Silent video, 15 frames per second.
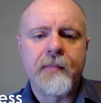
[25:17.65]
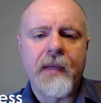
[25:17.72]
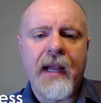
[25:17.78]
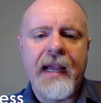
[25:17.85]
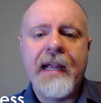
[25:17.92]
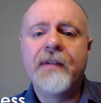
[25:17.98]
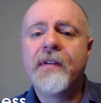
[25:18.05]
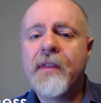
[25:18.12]

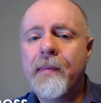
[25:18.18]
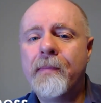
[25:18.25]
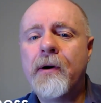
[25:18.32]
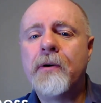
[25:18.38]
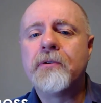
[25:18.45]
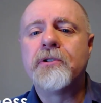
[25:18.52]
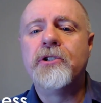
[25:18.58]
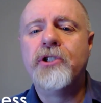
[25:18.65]
Even the
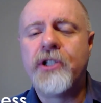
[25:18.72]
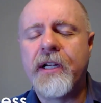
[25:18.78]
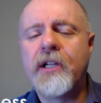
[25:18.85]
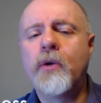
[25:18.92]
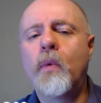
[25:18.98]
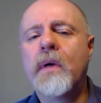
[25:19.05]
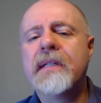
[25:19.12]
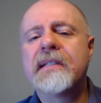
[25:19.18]
most
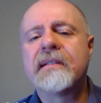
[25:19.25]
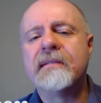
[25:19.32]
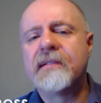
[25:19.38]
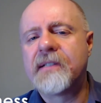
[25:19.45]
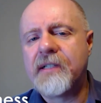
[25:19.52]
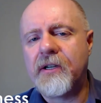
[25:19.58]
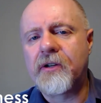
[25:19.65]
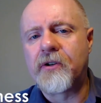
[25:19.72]
genuine,
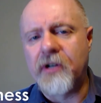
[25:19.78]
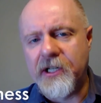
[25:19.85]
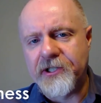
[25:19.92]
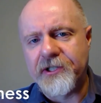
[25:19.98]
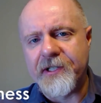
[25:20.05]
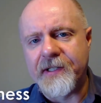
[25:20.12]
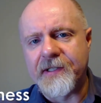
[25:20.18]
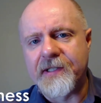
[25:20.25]
sincere
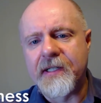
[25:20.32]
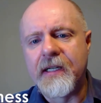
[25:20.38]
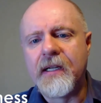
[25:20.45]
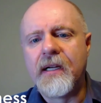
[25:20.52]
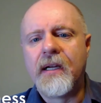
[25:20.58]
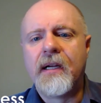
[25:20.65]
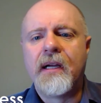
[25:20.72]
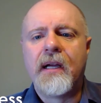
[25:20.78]
Christians
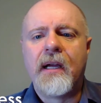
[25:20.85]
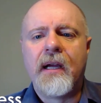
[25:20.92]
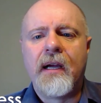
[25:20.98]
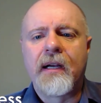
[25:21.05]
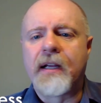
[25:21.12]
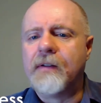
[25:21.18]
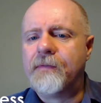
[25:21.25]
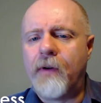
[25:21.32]

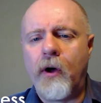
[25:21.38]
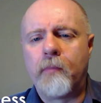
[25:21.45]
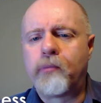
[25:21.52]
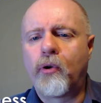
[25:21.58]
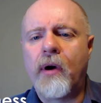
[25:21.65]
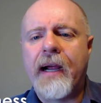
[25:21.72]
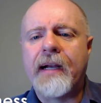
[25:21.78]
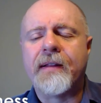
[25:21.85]
can fall
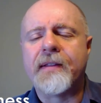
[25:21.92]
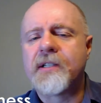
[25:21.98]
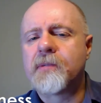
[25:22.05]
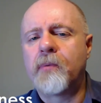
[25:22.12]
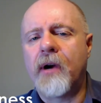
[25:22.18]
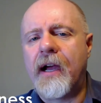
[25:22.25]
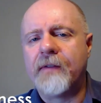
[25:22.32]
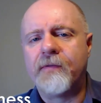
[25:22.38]
prey to this
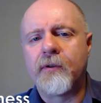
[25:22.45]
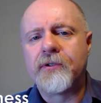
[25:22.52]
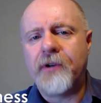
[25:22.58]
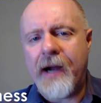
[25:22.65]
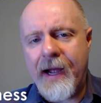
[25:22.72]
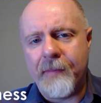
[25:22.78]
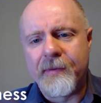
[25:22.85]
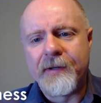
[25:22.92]
prideful trap.